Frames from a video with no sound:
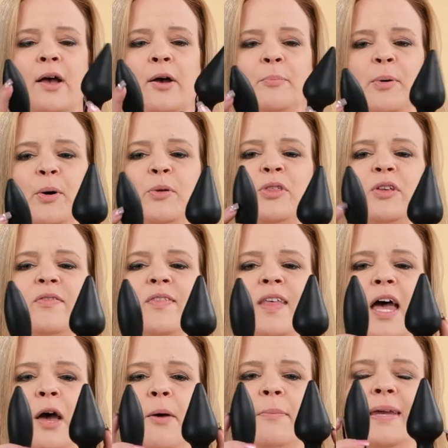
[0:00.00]
Both of
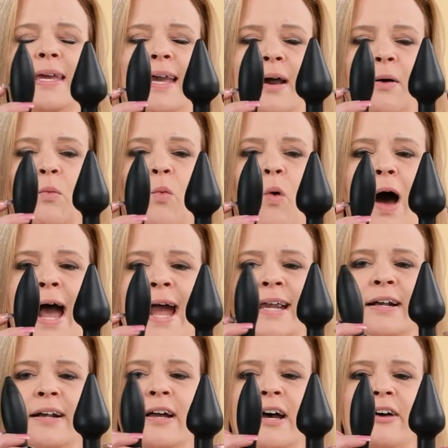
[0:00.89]
them get
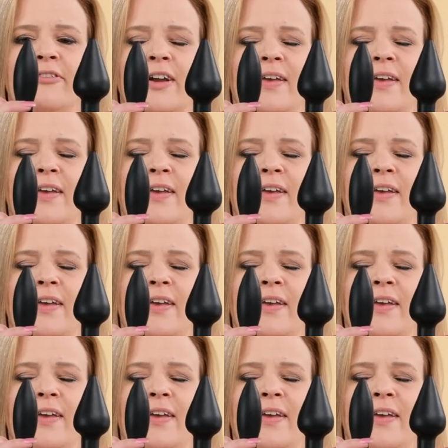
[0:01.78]
wide enough